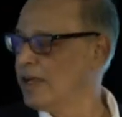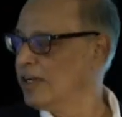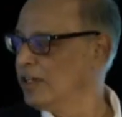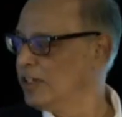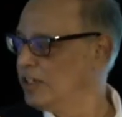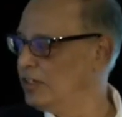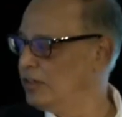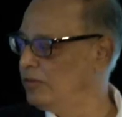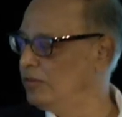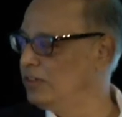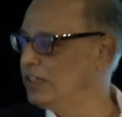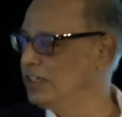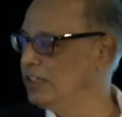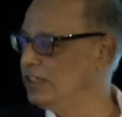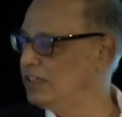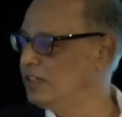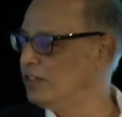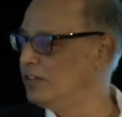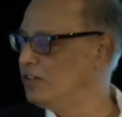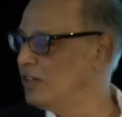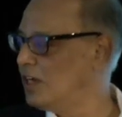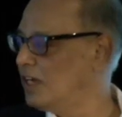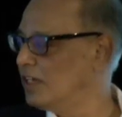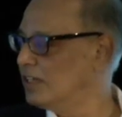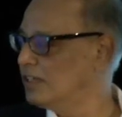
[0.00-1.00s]
It is
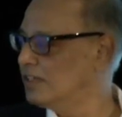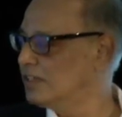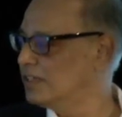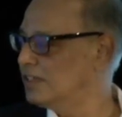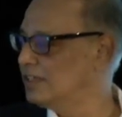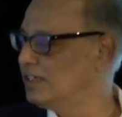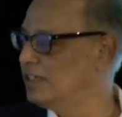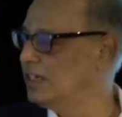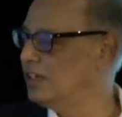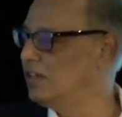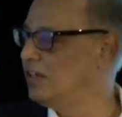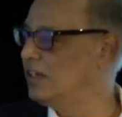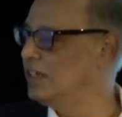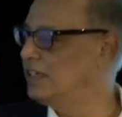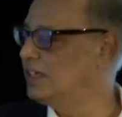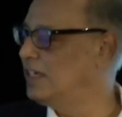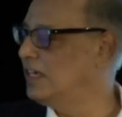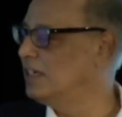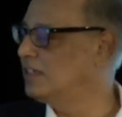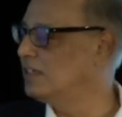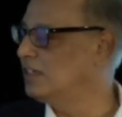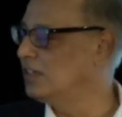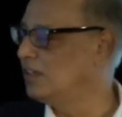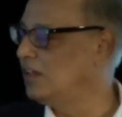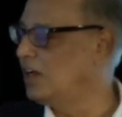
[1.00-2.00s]
not, you know, it
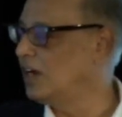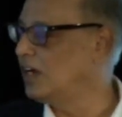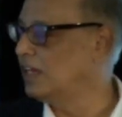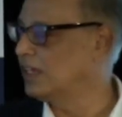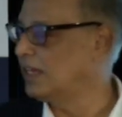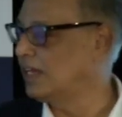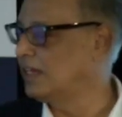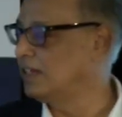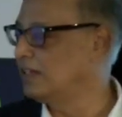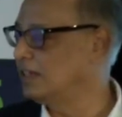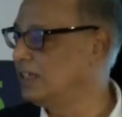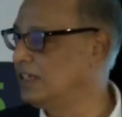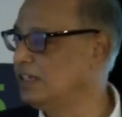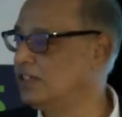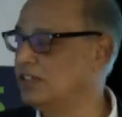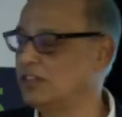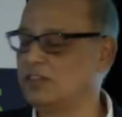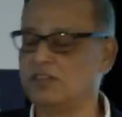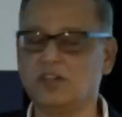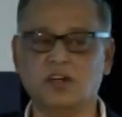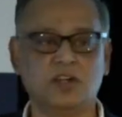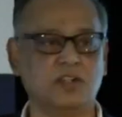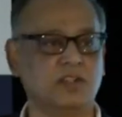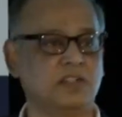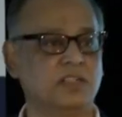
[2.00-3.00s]
takes a lot, and this is
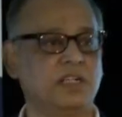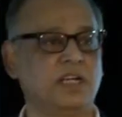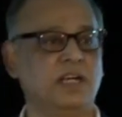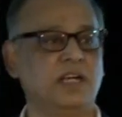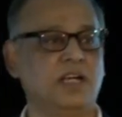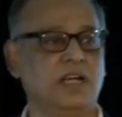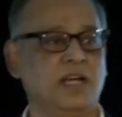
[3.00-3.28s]
not,